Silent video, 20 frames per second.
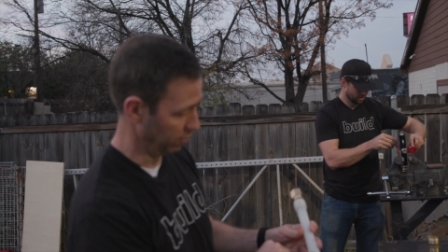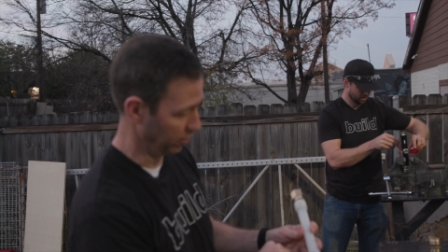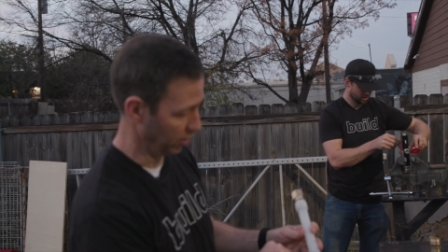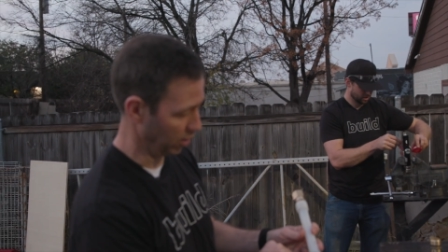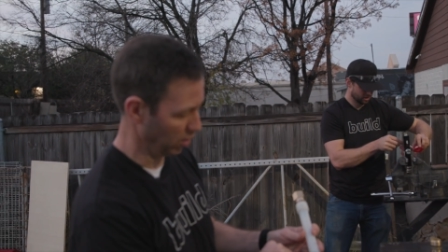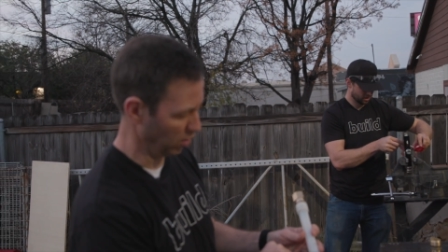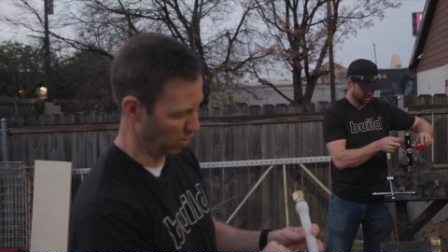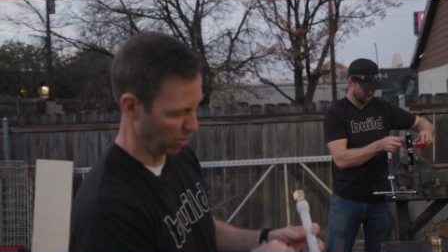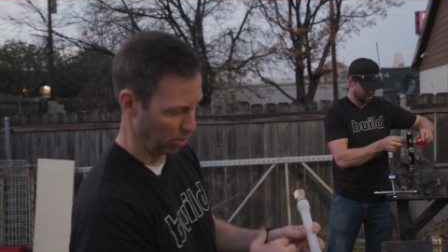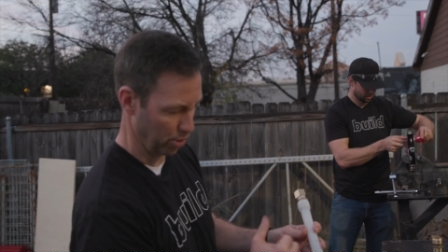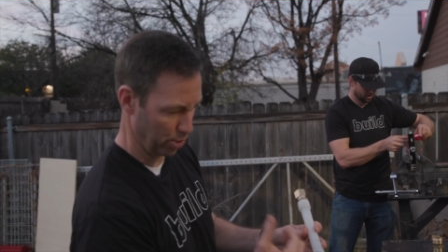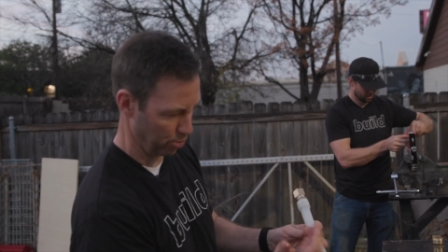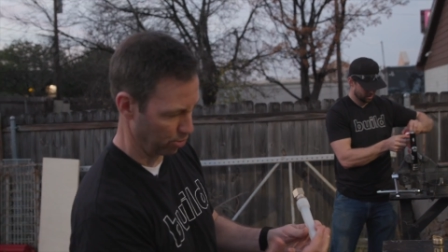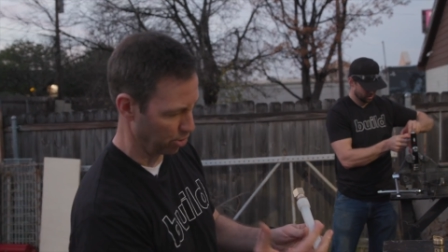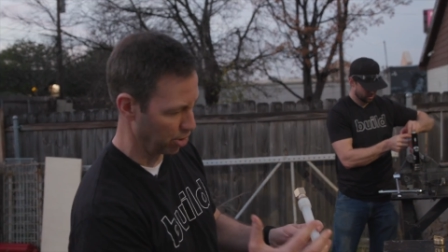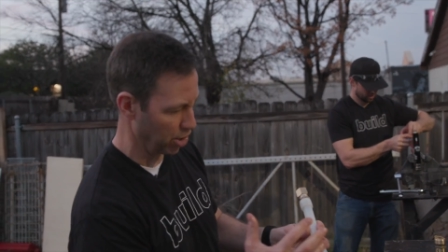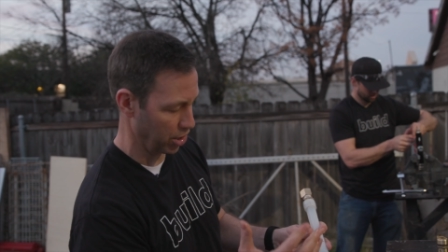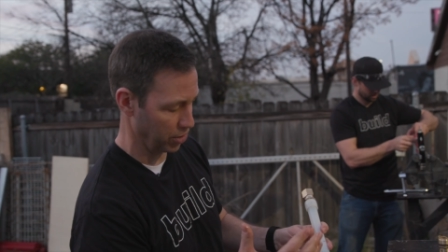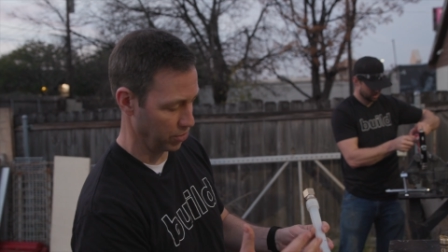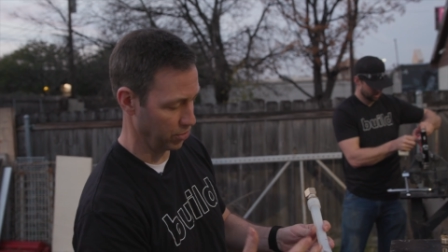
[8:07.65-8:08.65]
failed at
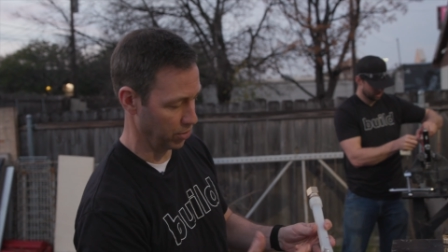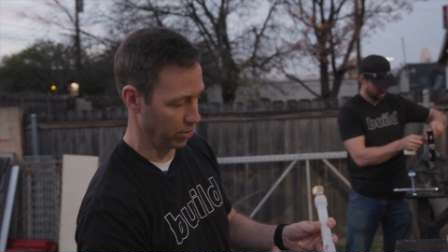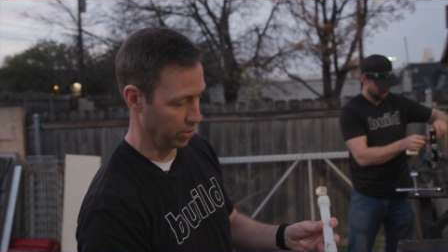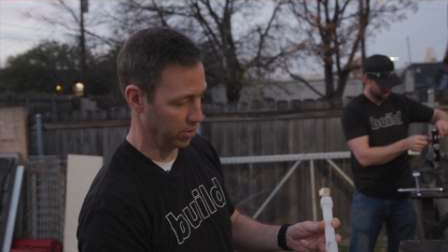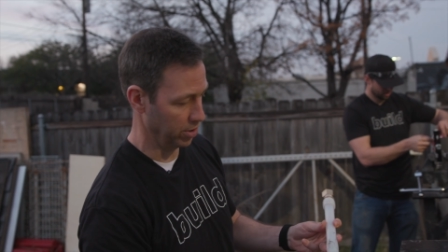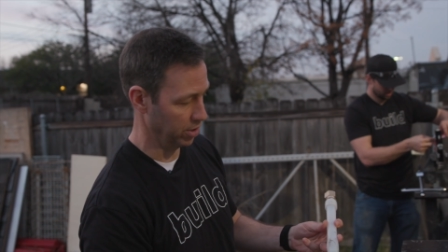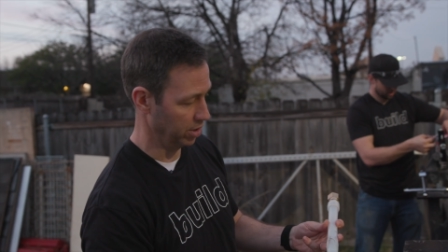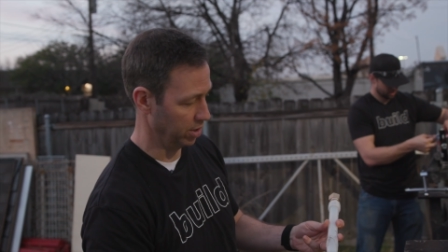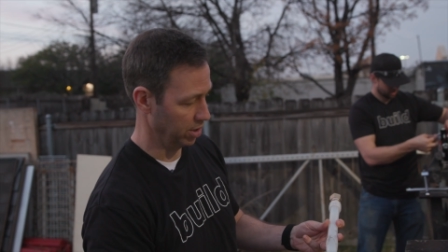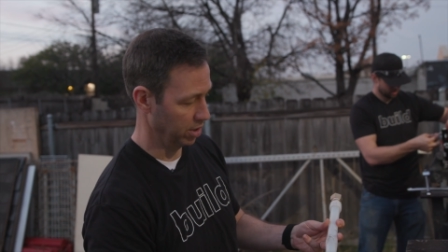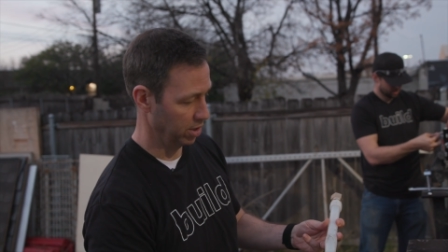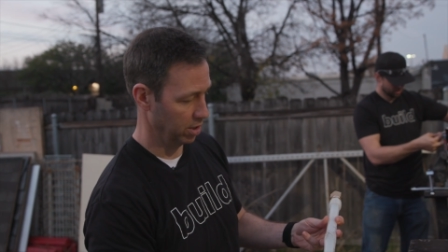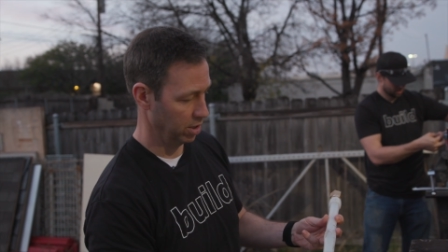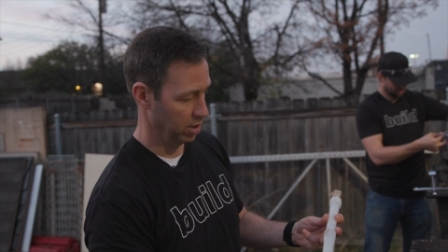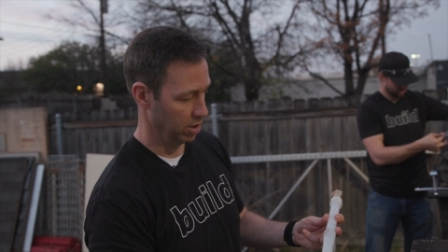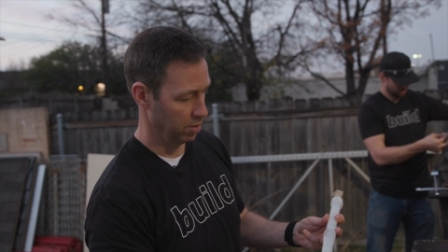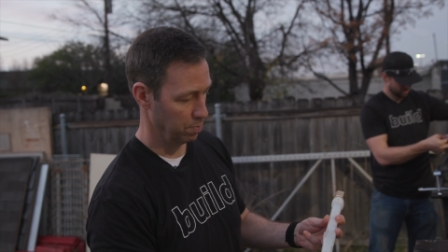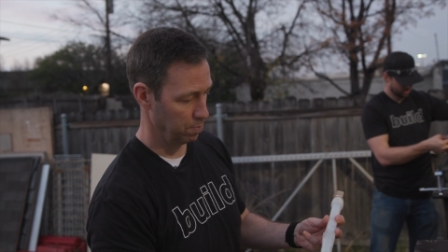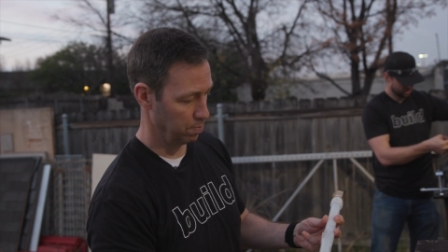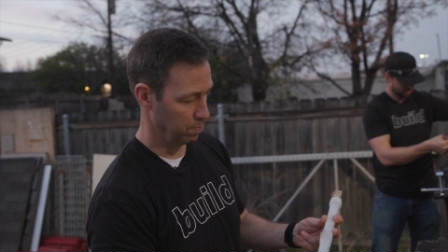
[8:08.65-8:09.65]
three hundred
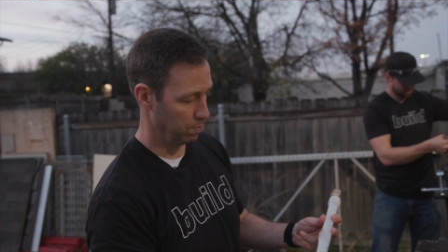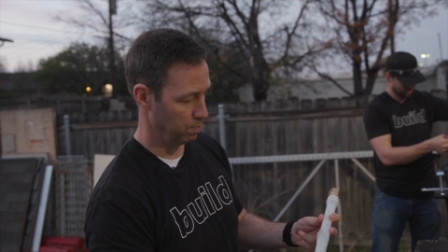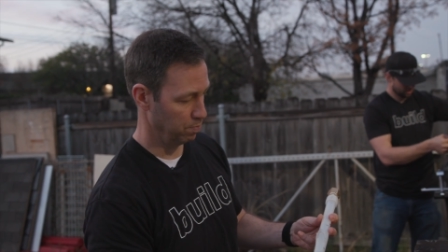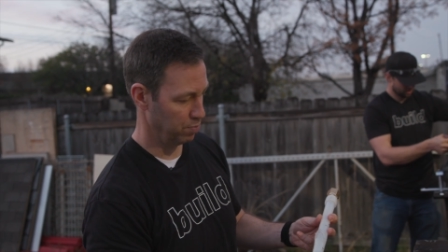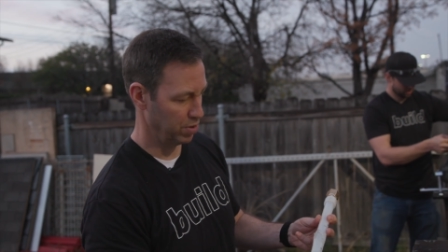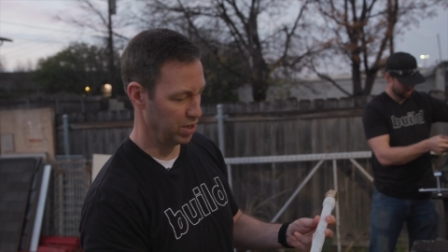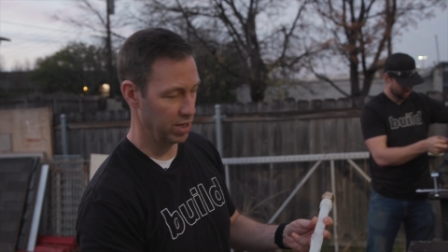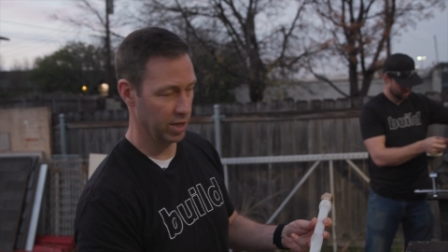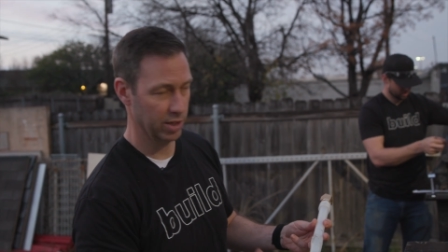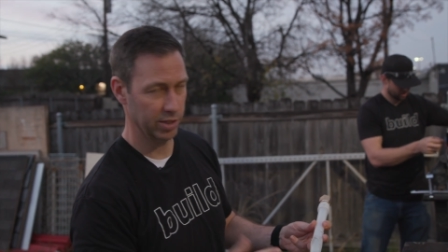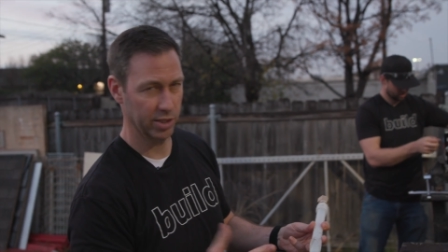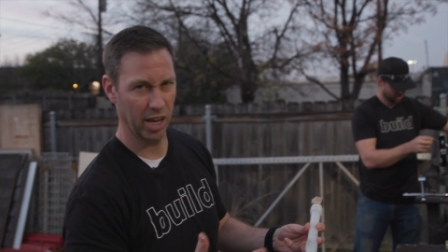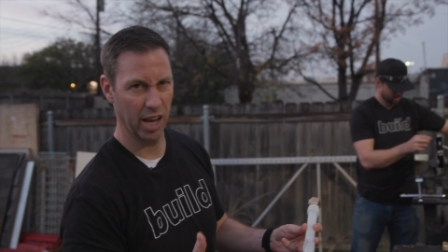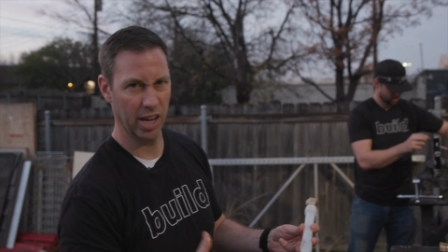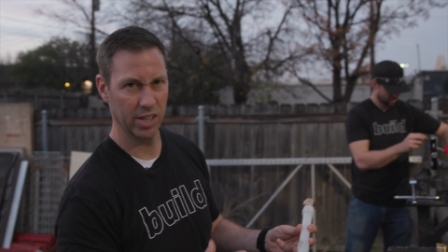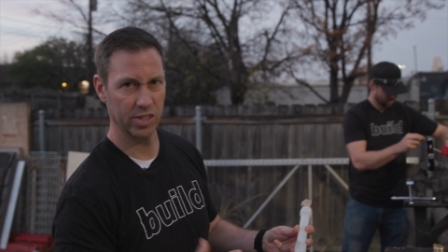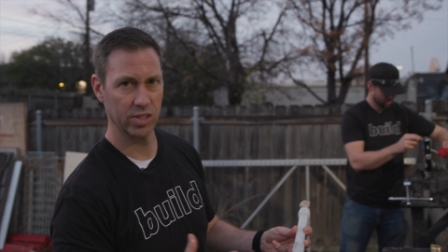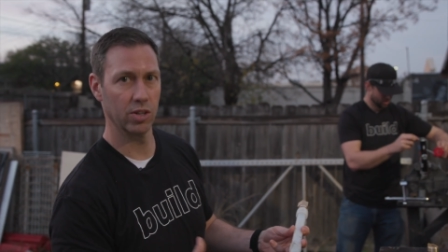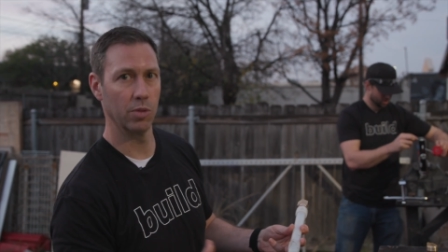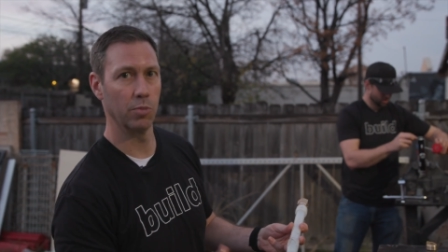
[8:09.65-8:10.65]
P S
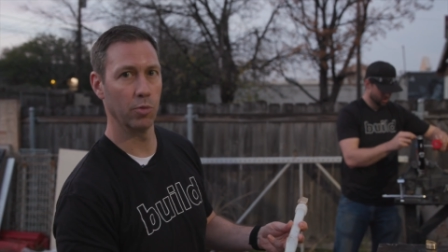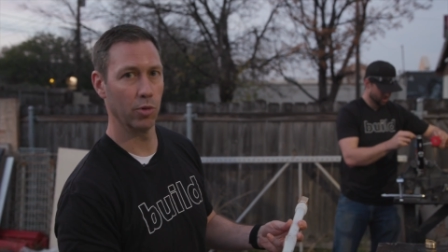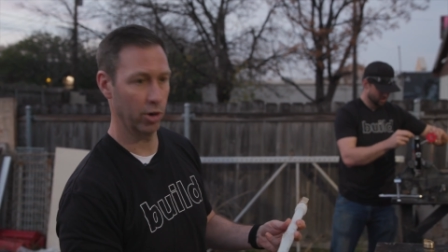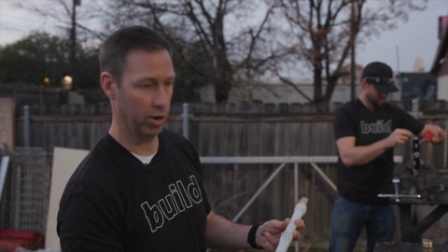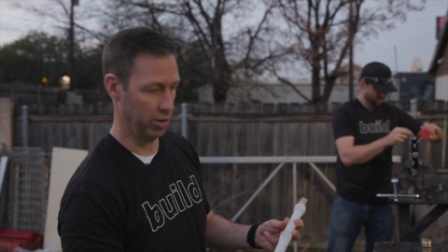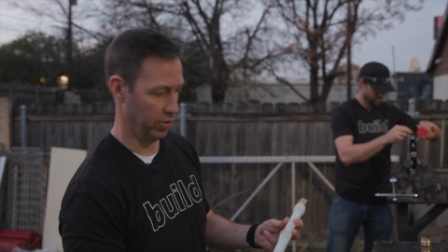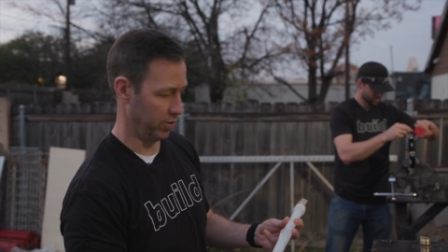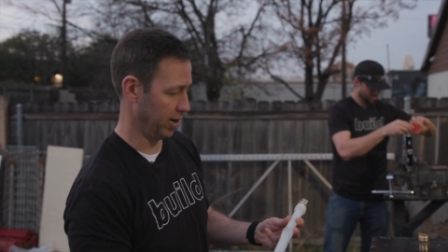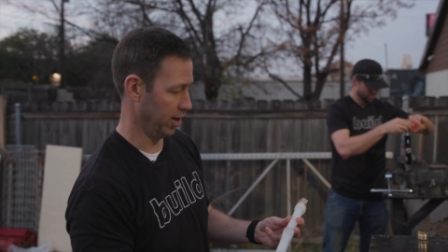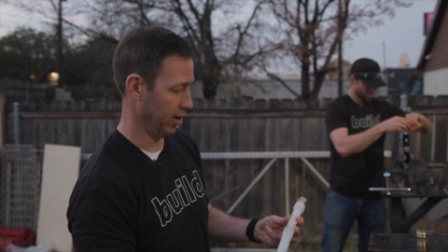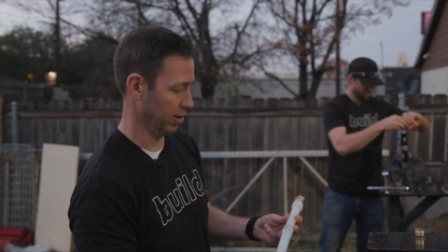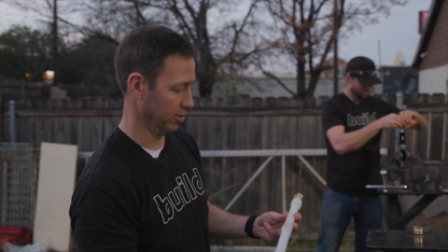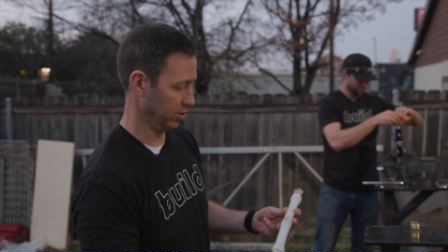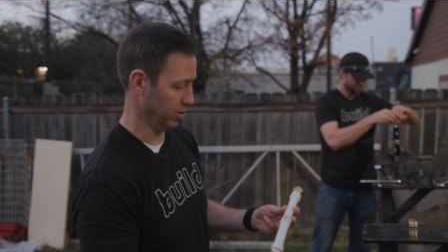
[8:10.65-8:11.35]
I, somewhere in there.